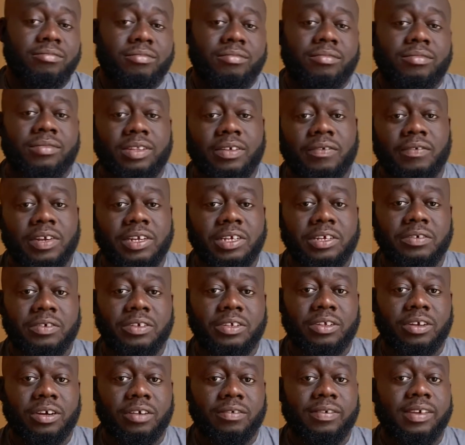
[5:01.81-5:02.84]
DaVinci
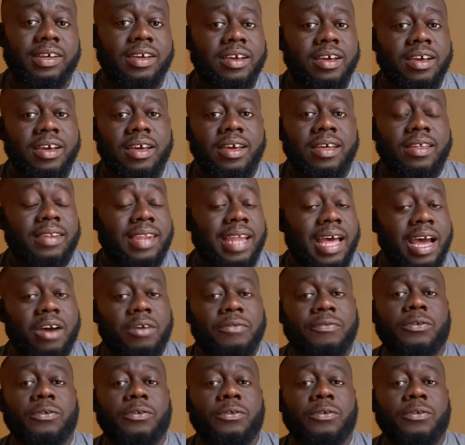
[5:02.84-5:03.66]
Resolve. Now, of